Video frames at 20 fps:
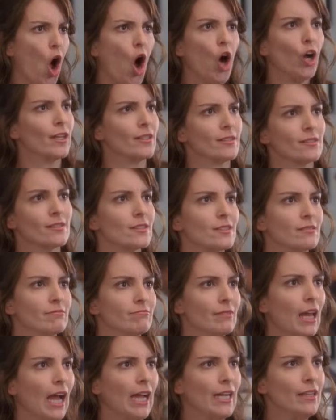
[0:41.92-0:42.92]
August
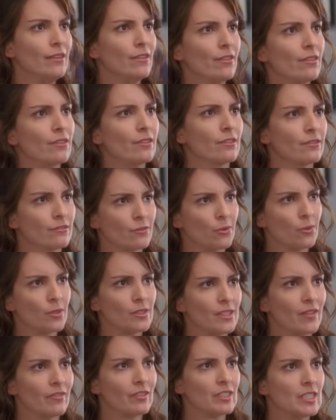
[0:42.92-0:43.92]
9th,
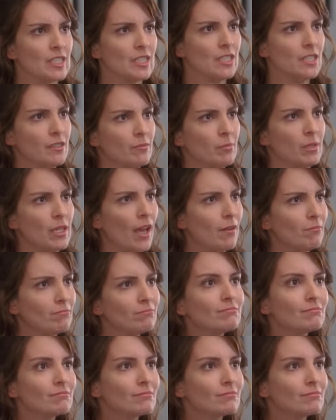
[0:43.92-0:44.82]
4.17 p.m.?